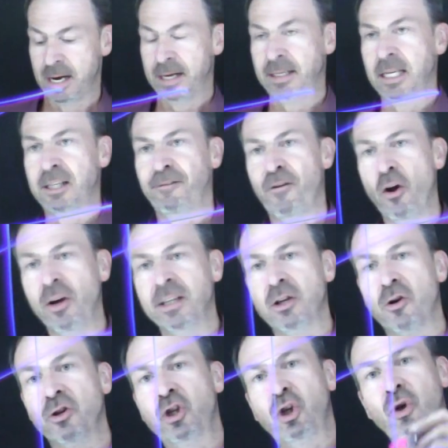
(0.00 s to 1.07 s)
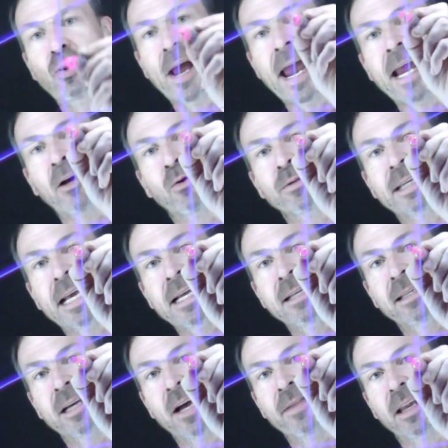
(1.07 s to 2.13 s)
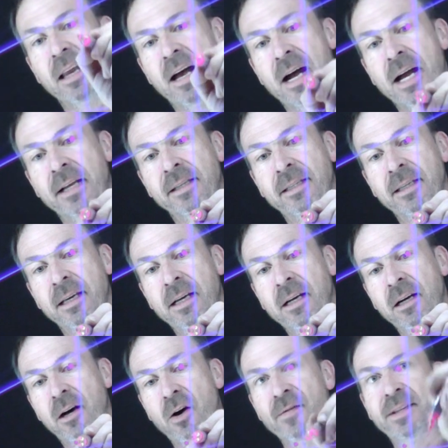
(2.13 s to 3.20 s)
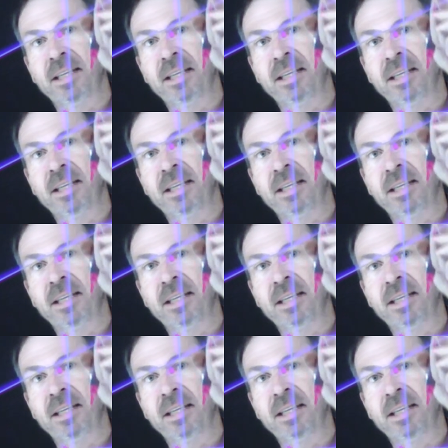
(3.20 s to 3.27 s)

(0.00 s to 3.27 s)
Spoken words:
He says, focus on two angles inside the lines on,